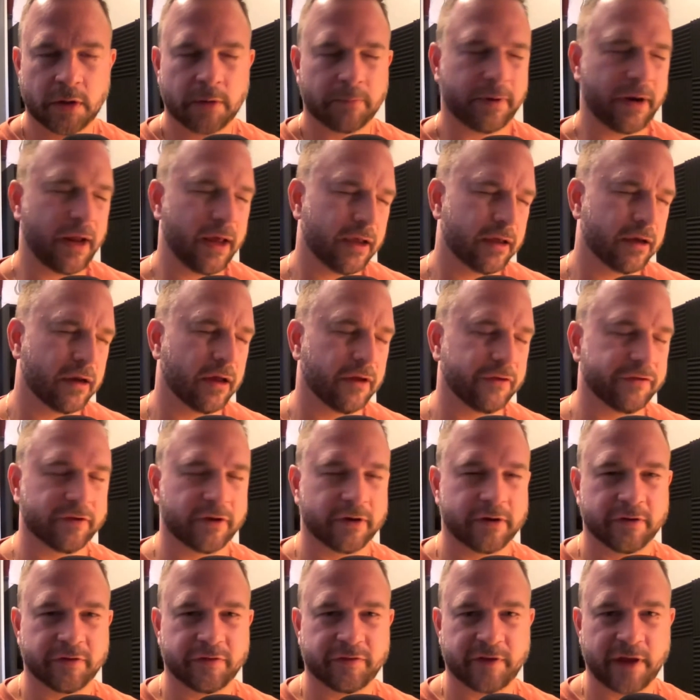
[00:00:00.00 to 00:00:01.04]
but I can also
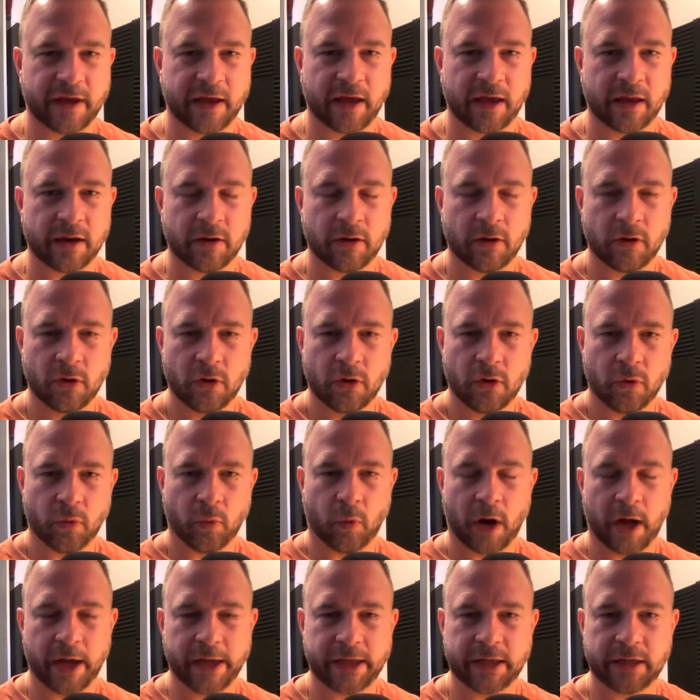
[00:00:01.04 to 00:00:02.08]
understand
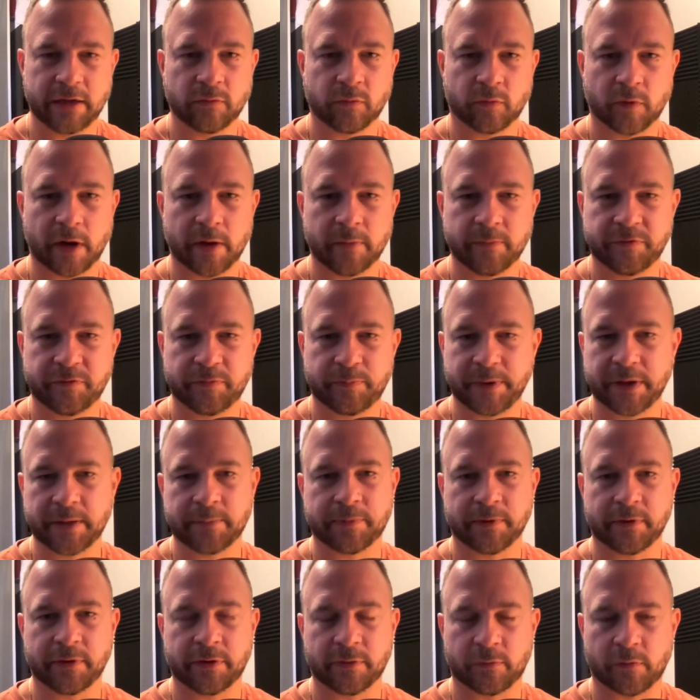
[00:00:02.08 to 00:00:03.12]
why he rubs
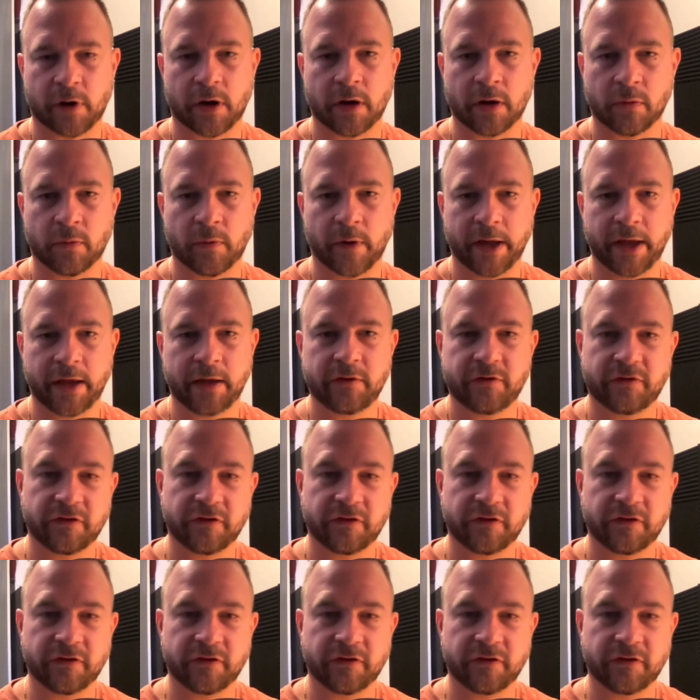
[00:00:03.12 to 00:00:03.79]
people the wrong way.